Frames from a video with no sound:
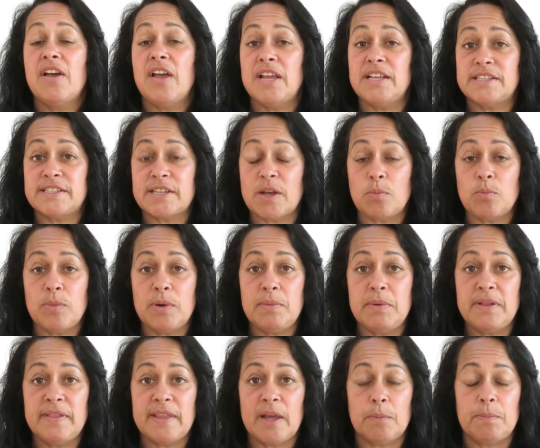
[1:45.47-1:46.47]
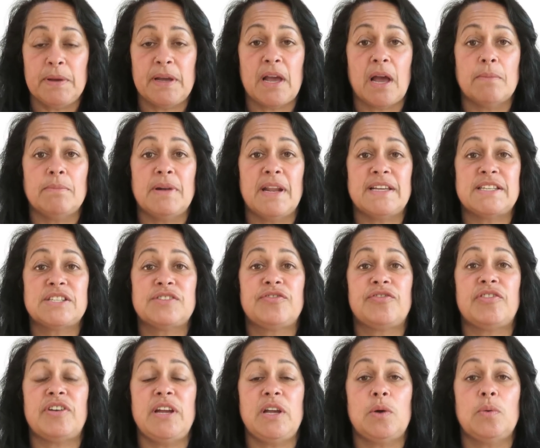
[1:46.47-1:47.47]
In some women they'll become less
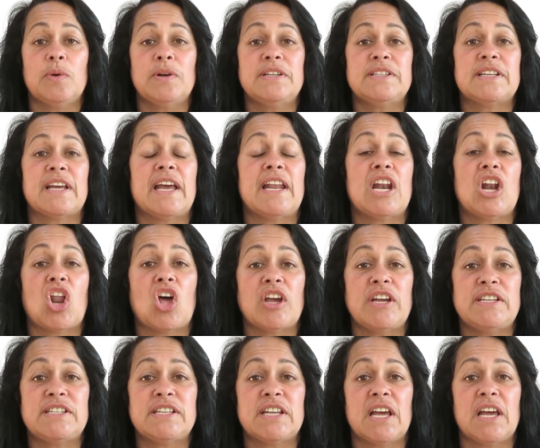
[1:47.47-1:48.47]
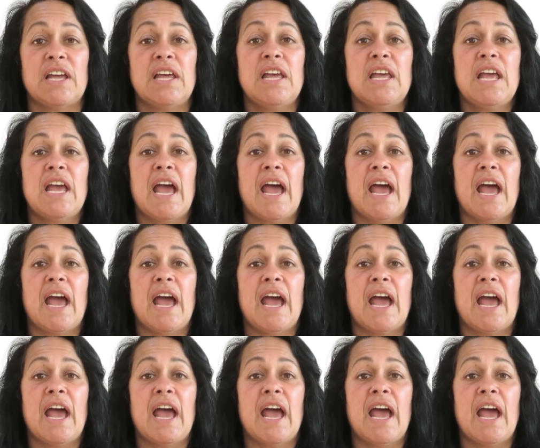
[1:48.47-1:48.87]
frequent and lighter